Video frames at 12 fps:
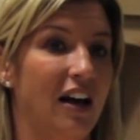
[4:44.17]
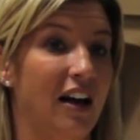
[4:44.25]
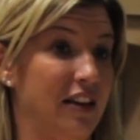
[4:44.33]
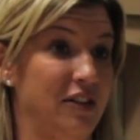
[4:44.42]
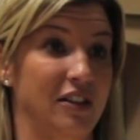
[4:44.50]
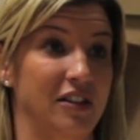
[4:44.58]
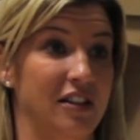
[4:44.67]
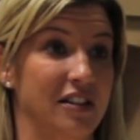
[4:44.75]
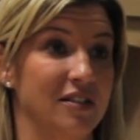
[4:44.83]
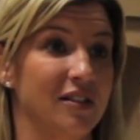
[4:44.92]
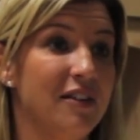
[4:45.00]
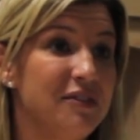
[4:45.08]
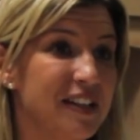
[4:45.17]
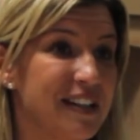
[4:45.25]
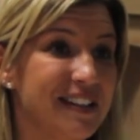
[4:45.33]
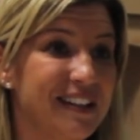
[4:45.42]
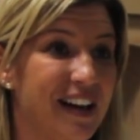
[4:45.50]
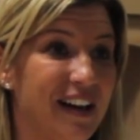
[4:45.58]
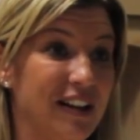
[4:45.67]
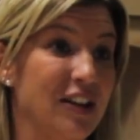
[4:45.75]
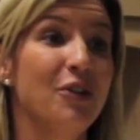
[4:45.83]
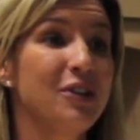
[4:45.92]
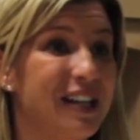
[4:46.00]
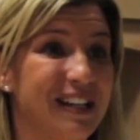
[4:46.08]
I think the kids loved it. I
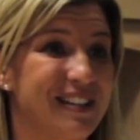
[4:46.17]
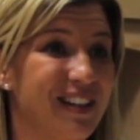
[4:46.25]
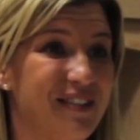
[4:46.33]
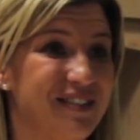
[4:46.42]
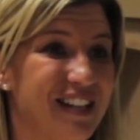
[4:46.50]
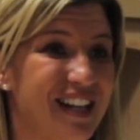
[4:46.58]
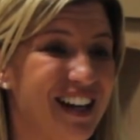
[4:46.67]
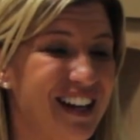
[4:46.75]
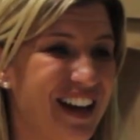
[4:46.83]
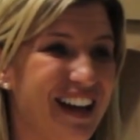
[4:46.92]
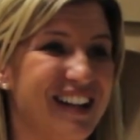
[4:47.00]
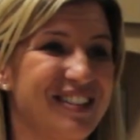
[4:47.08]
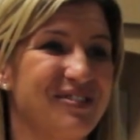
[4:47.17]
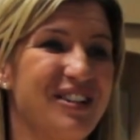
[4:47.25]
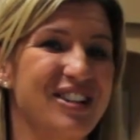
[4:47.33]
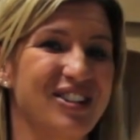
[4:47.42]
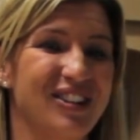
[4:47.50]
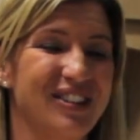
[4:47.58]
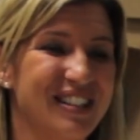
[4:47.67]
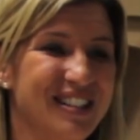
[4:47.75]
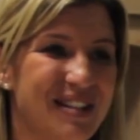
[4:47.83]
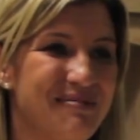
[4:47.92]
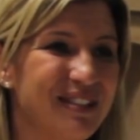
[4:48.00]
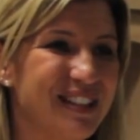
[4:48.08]
know the kids loved it. I got to watch all the
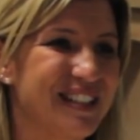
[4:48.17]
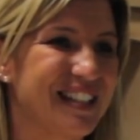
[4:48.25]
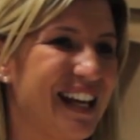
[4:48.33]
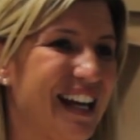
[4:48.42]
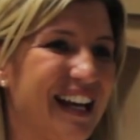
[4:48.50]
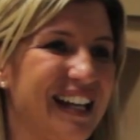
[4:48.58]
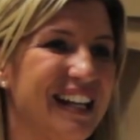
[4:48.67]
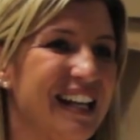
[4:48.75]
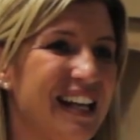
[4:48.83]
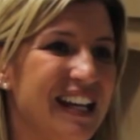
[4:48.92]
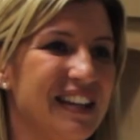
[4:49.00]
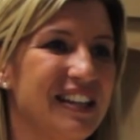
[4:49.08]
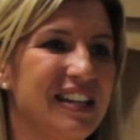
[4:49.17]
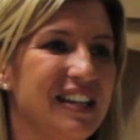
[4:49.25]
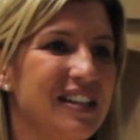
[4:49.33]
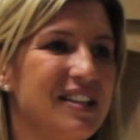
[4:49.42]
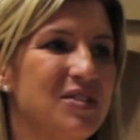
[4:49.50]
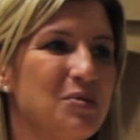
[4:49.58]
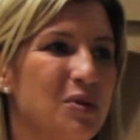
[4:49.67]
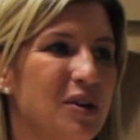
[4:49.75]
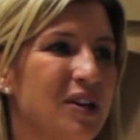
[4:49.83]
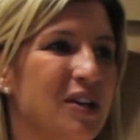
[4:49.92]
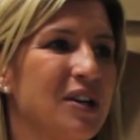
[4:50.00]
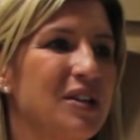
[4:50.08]
assemblies, and the kids
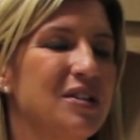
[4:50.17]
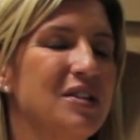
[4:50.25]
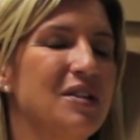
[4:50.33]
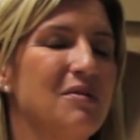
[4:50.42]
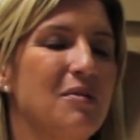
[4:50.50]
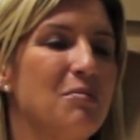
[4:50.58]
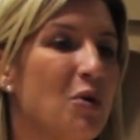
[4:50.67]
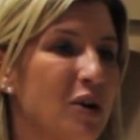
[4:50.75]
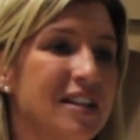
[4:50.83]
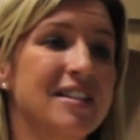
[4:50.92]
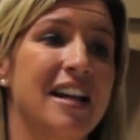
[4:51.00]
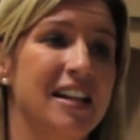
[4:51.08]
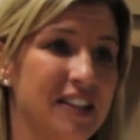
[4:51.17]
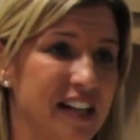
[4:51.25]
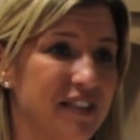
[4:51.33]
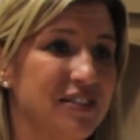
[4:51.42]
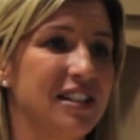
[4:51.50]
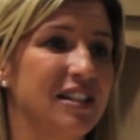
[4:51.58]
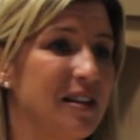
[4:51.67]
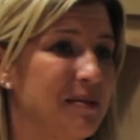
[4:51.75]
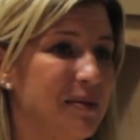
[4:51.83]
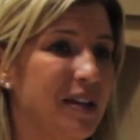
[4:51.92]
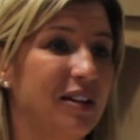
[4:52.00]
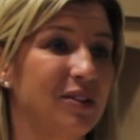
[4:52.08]
were more excited than I've seen
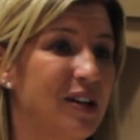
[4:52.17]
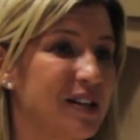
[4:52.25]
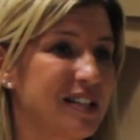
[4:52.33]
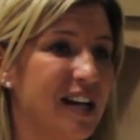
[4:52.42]
them in a long